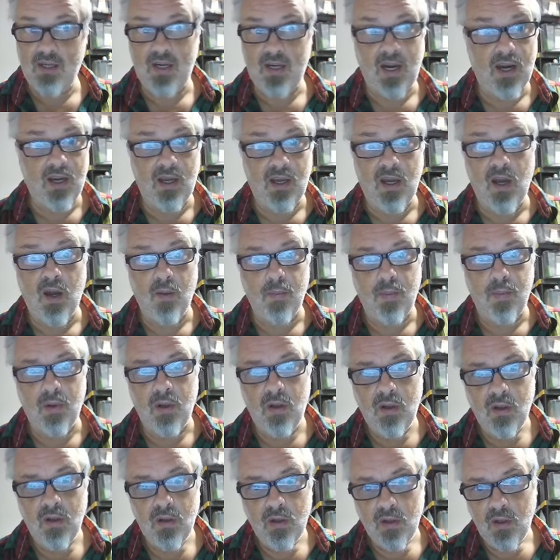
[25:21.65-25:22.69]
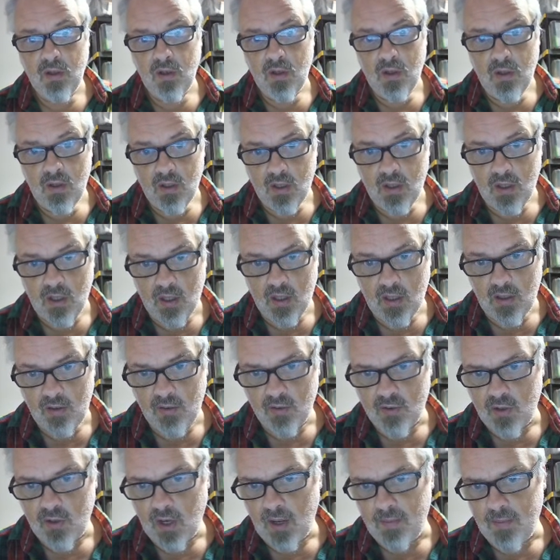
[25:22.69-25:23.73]
adding up. Your
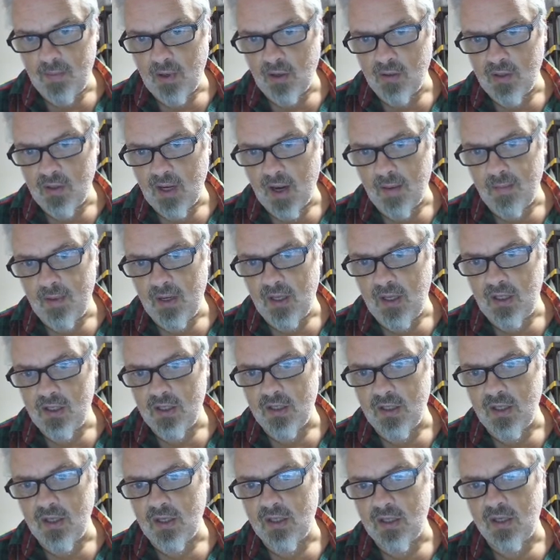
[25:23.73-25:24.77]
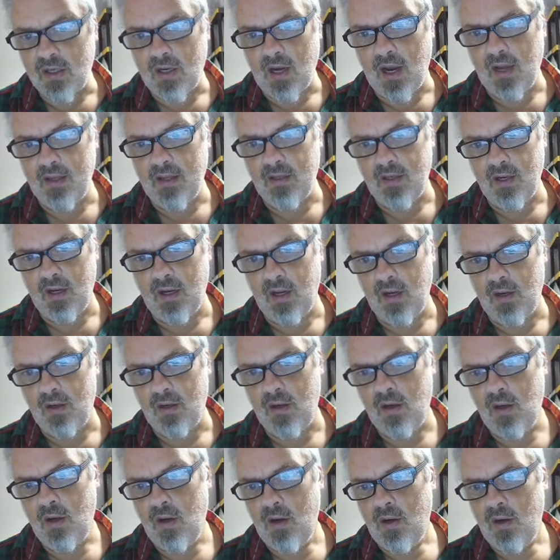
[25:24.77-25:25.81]
tribe now dominates this continent,
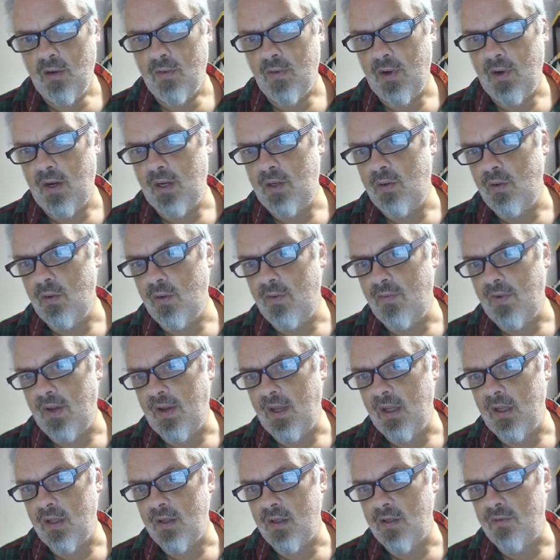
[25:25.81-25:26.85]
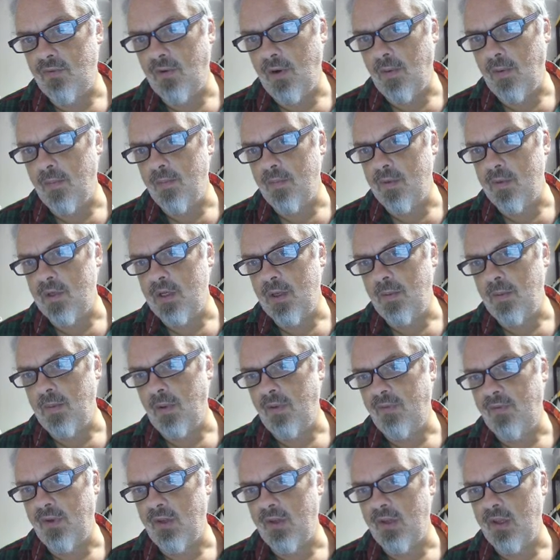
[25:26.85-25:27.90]
ready to advance from simple
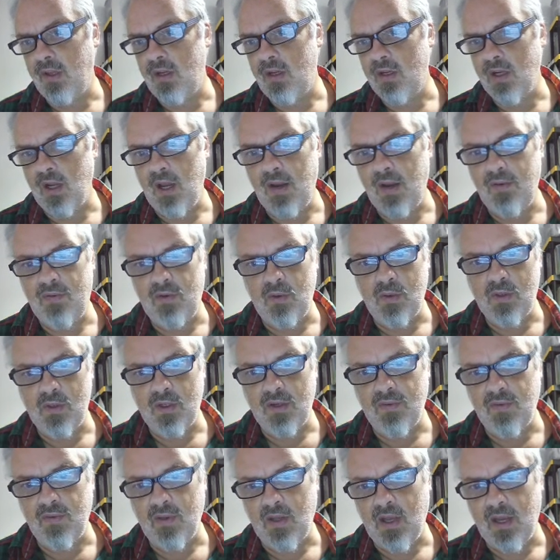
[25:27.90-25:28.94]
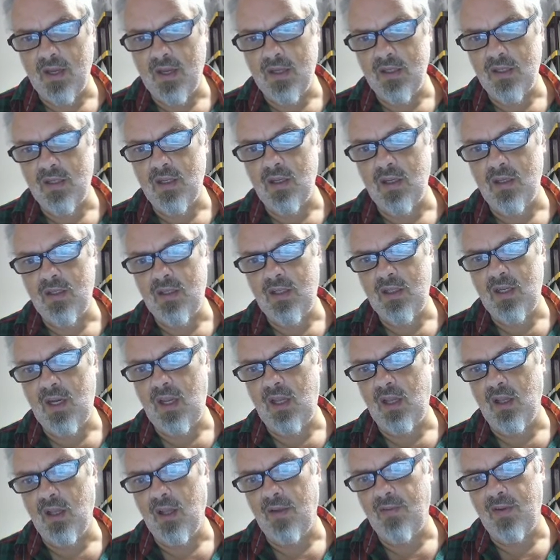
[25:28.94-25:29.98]
village life to civilized
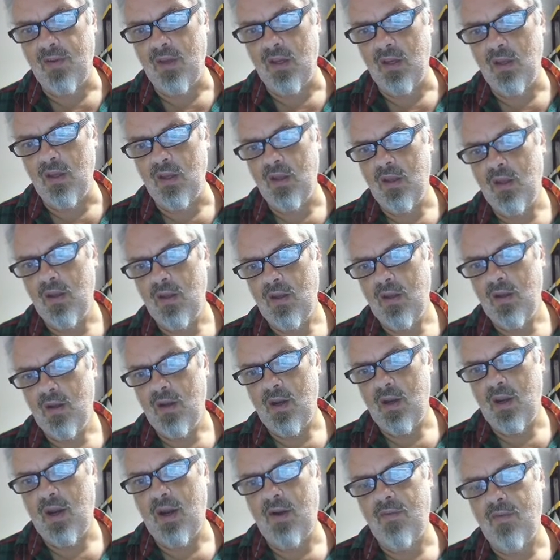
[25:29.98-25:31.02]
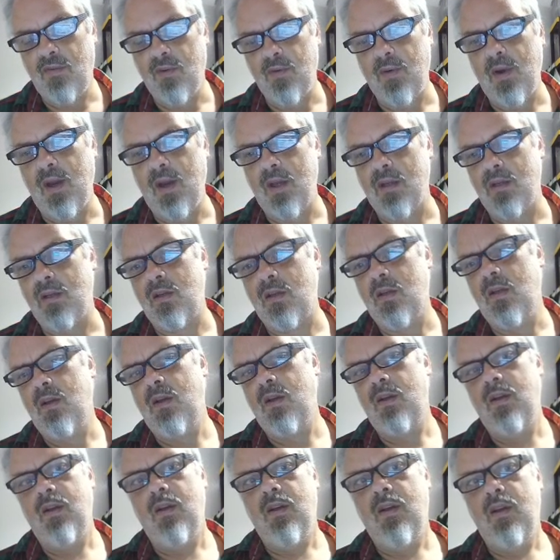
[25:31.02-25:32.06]
city living ahead of the rest.
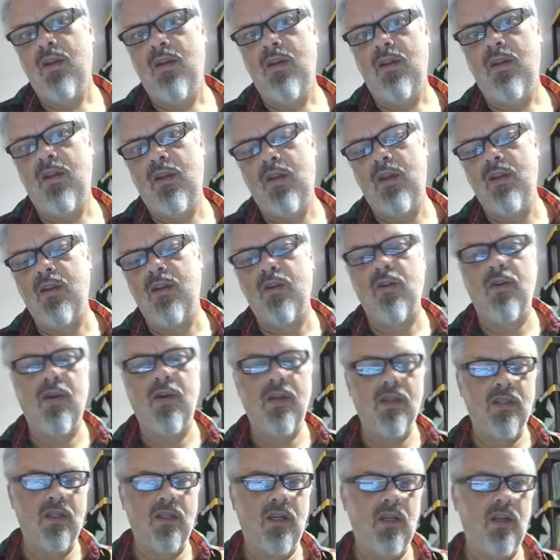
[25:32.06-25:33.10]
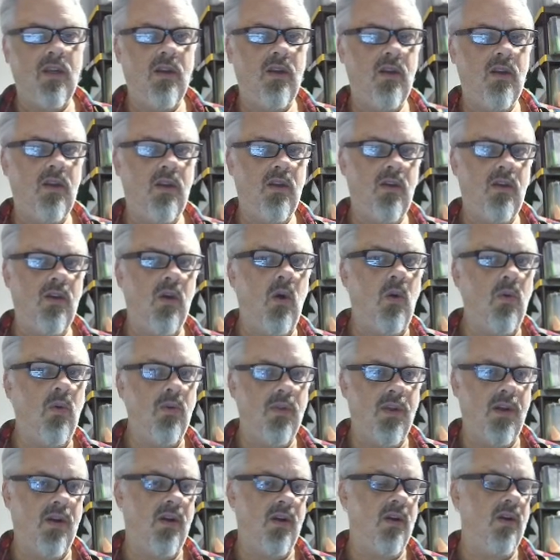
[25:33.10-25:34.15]
Interesting note
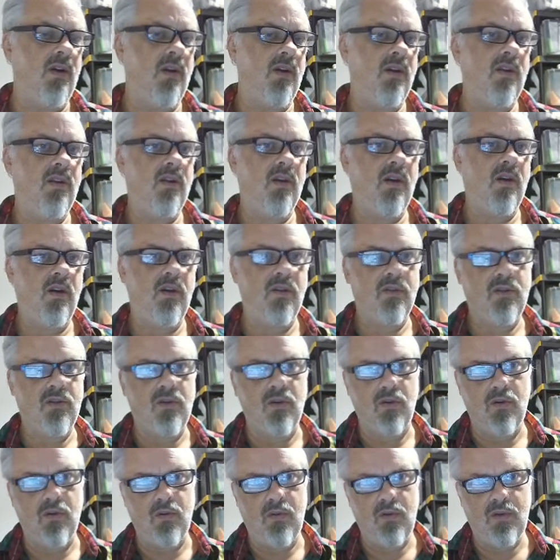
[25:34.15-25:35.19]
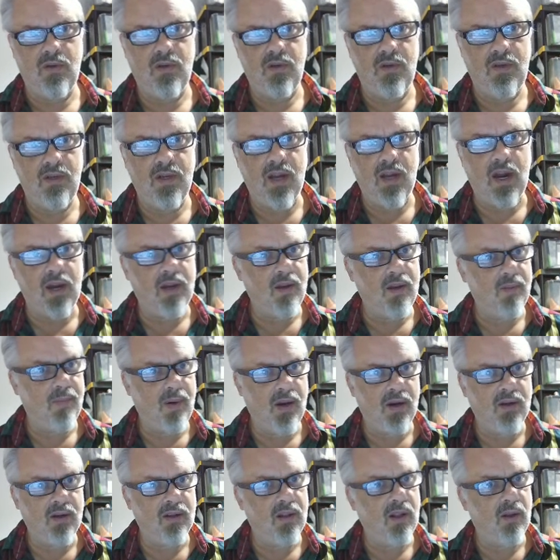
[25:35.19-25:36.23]
there. Also, not in
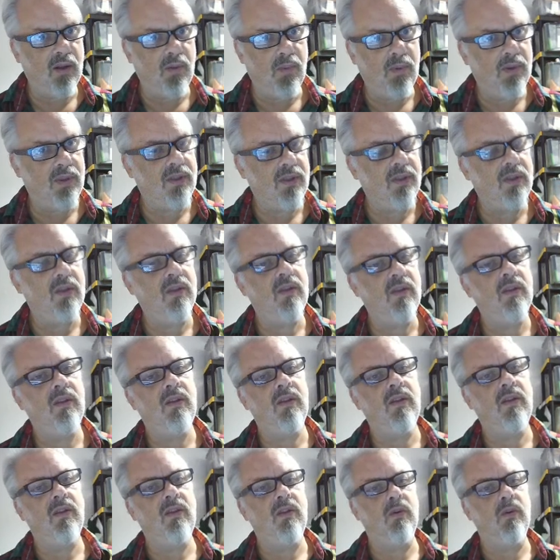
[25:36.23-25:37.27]
parallel with the